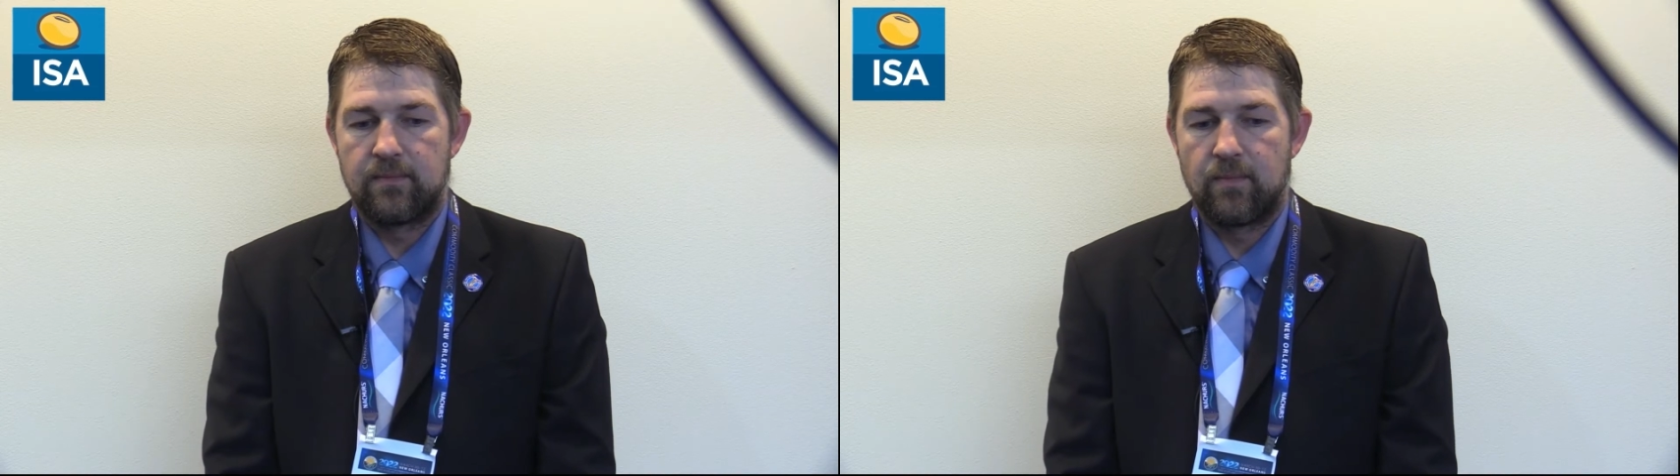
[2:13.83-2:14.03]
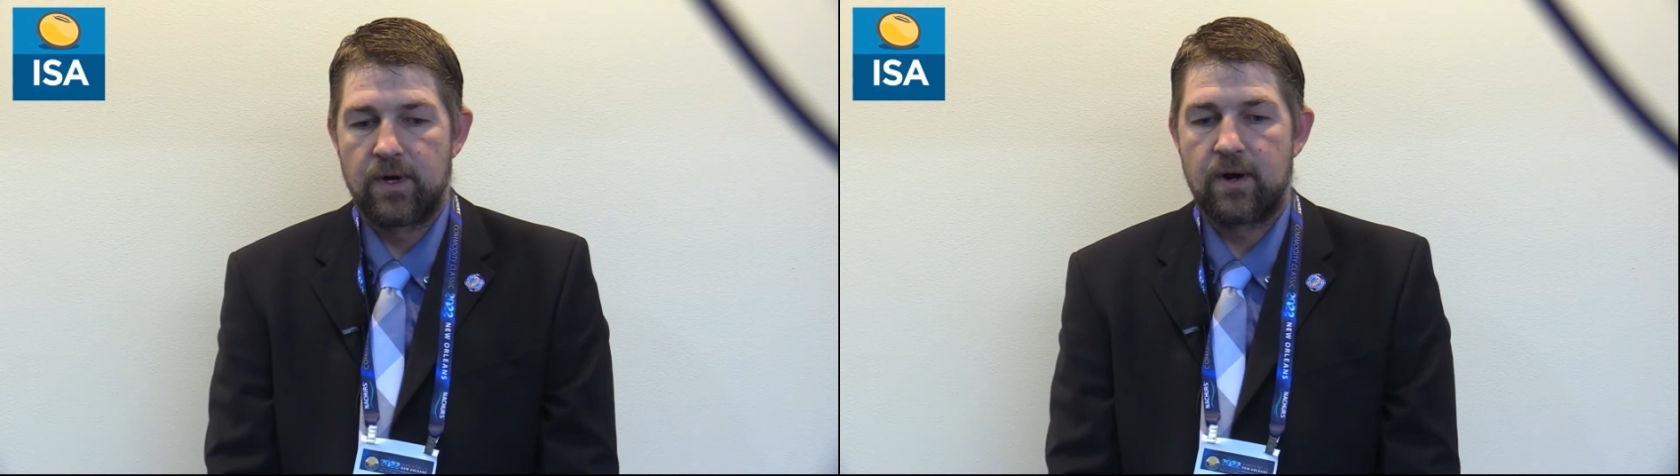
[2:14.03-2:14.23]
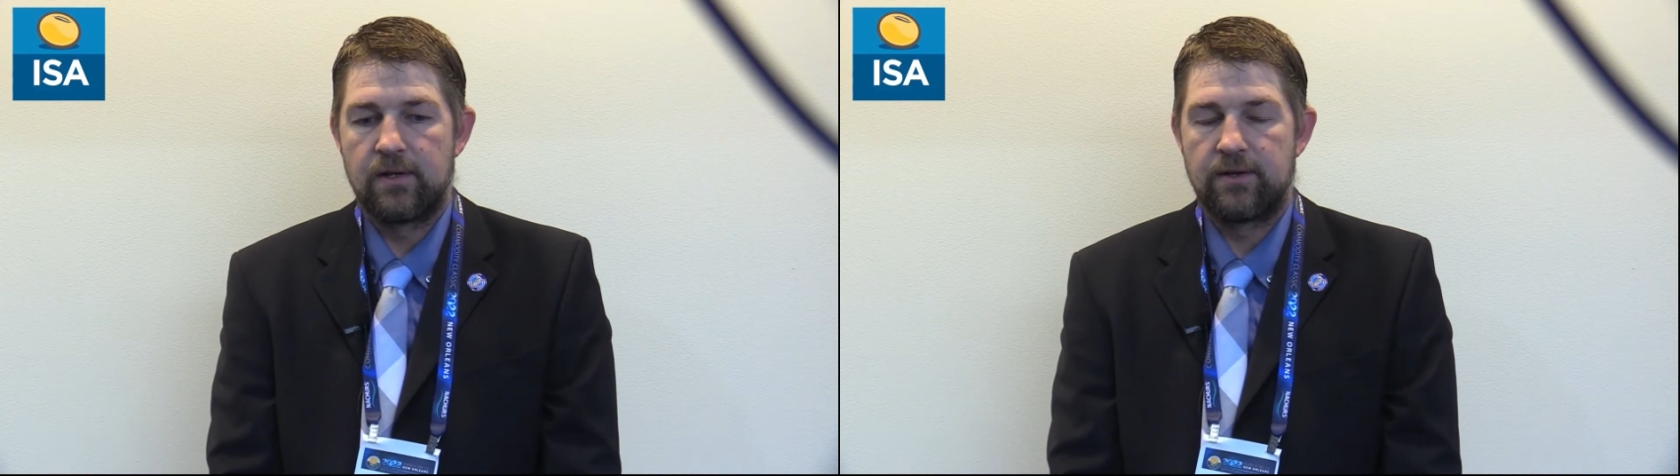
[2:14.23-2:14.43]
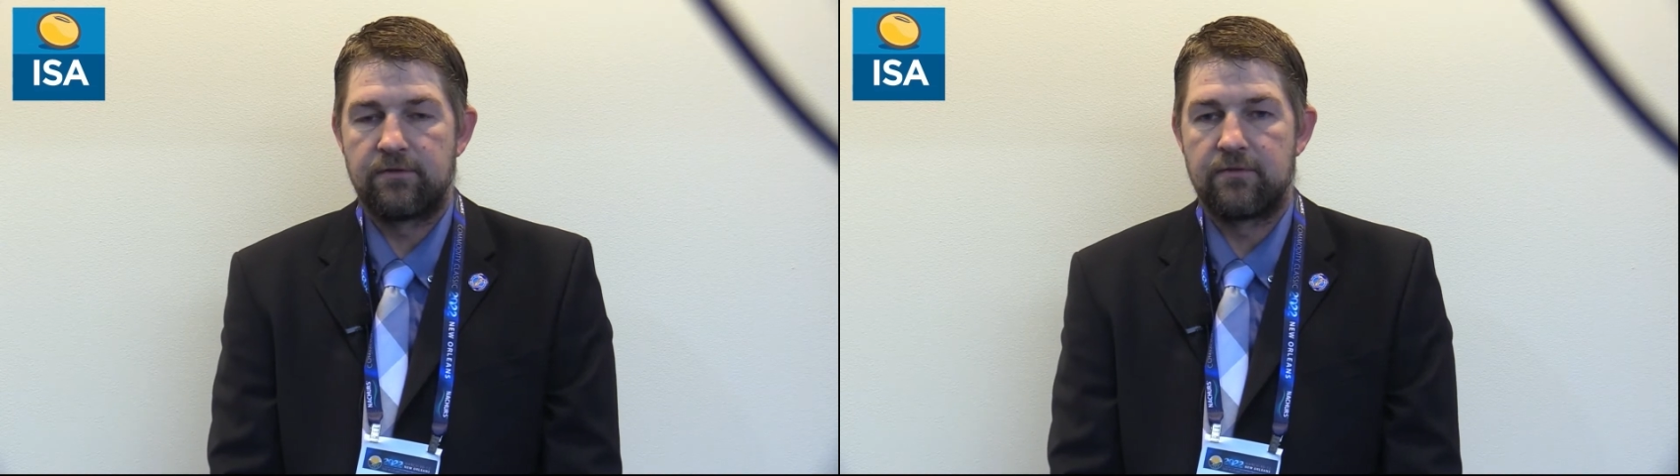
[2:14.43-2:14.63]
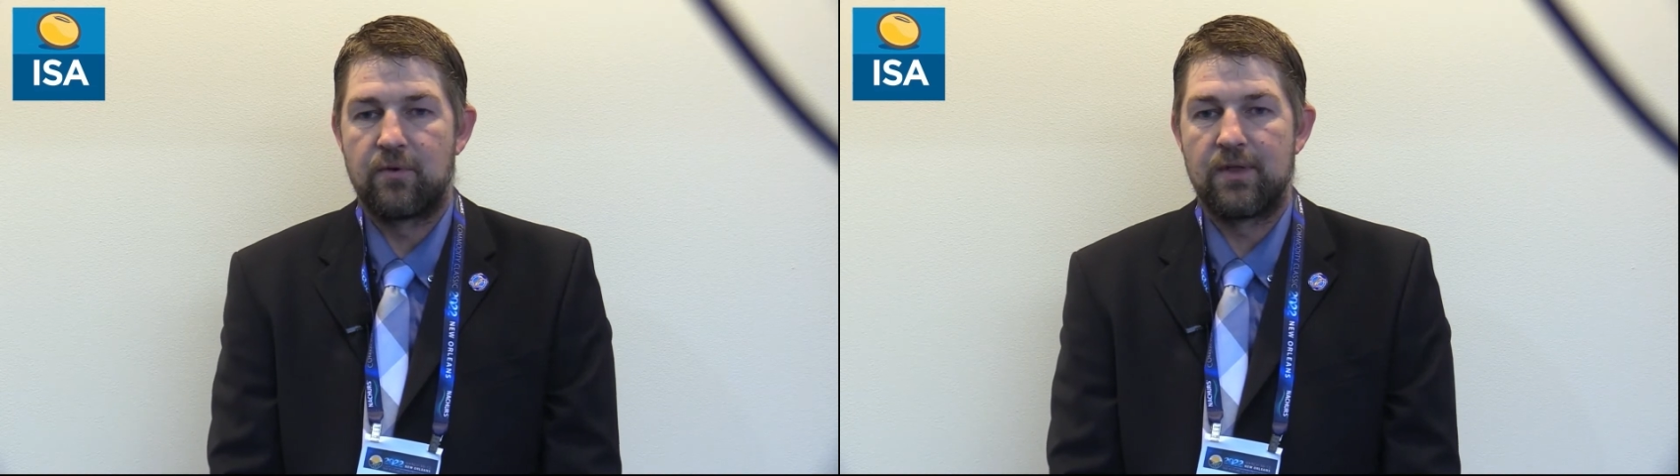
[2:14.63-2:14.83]

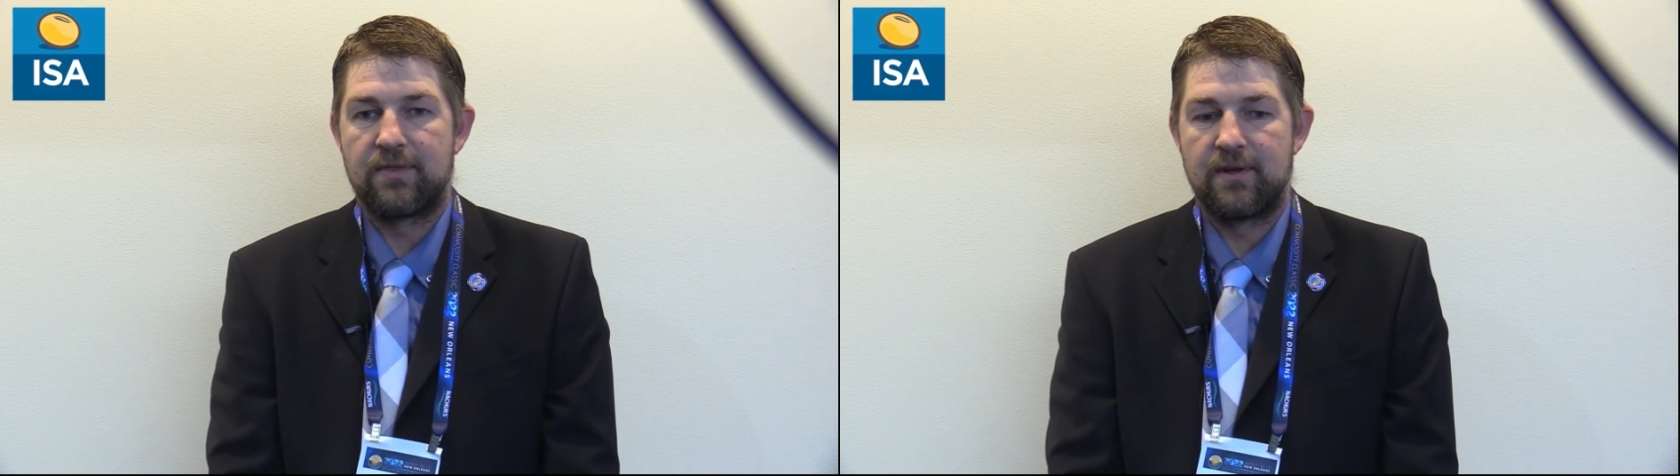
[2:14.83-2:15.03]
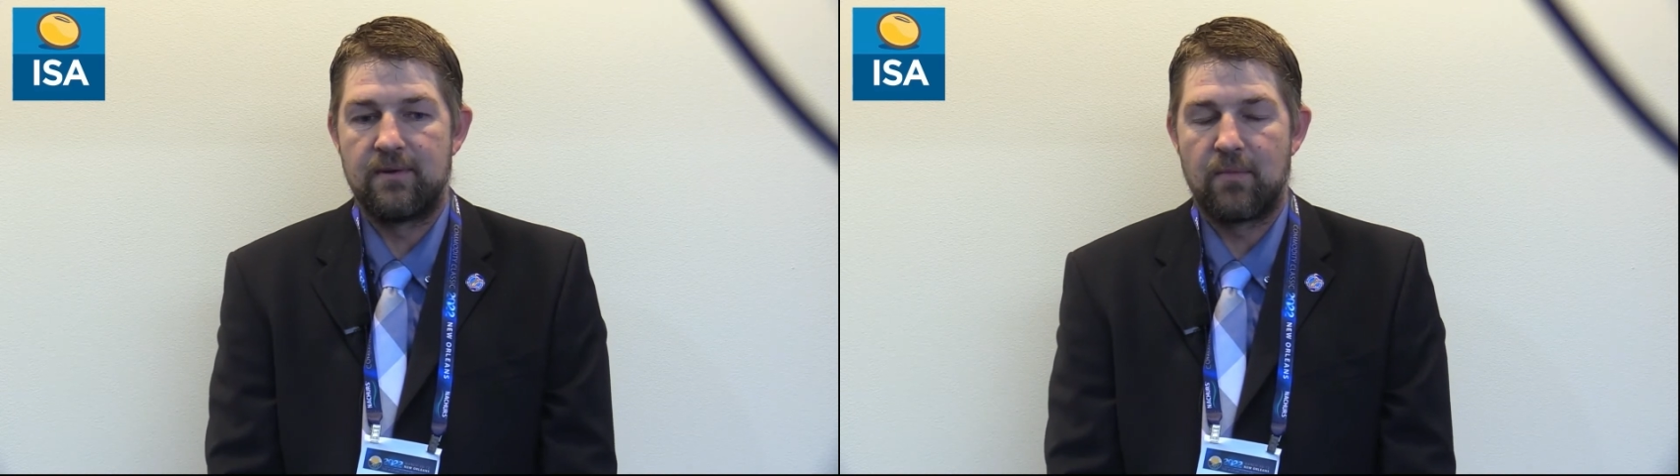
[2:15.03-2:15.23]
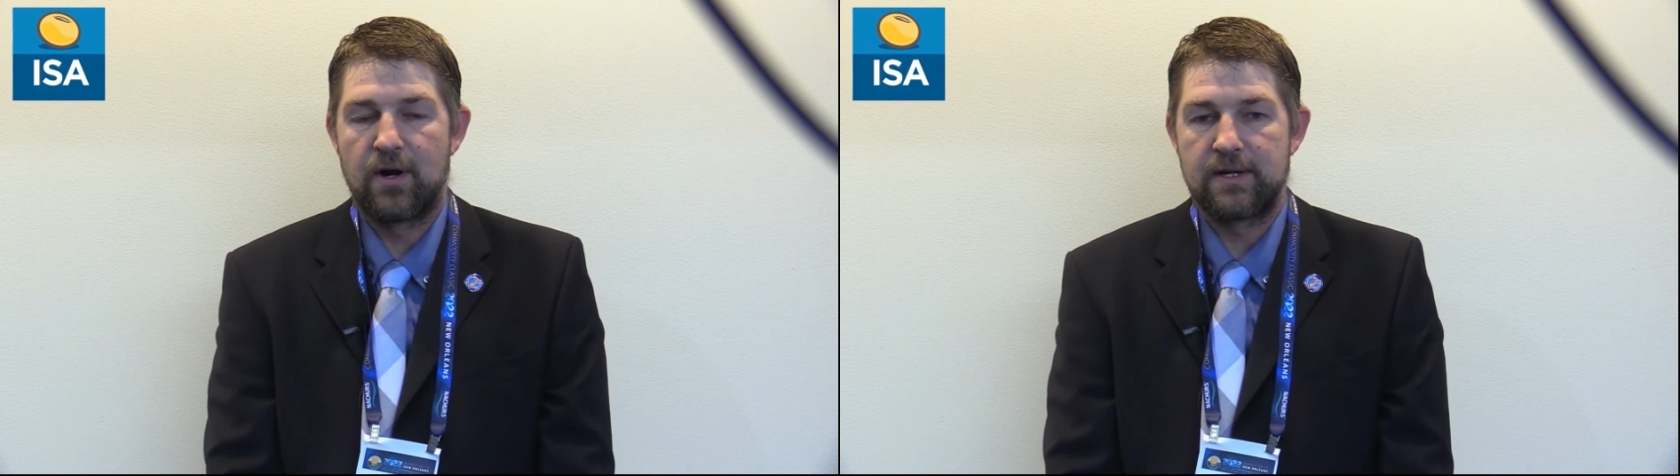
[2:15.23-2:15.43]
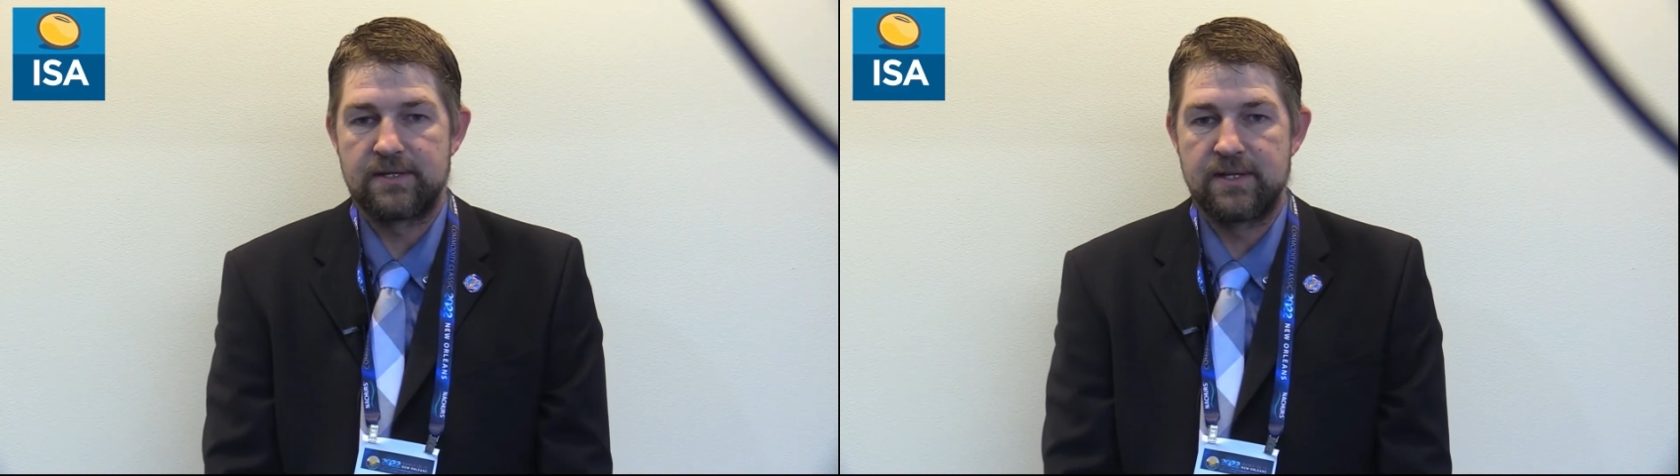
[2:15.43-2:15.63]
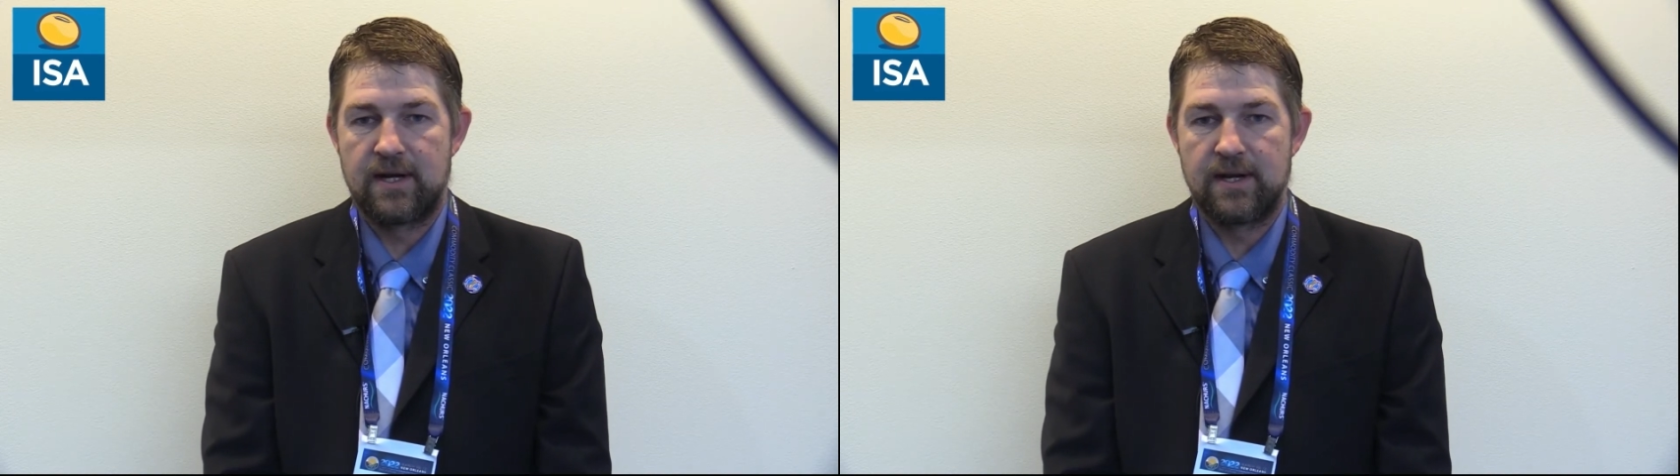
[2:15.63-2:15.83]
regardless of what the
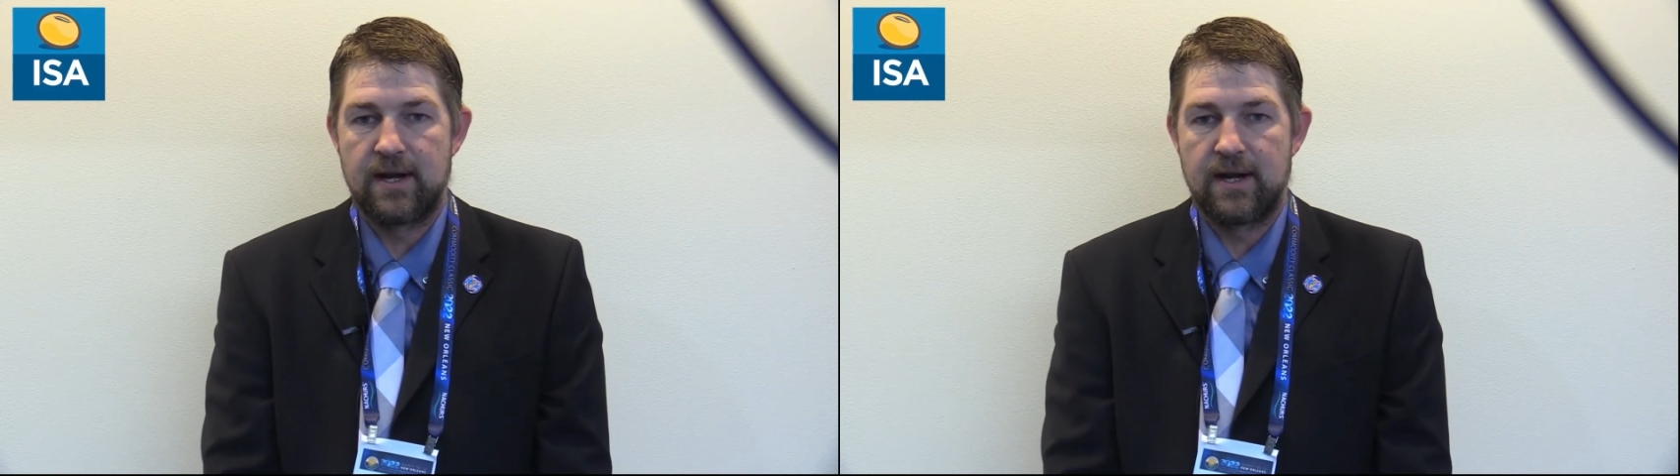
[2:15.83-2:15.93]
market's done,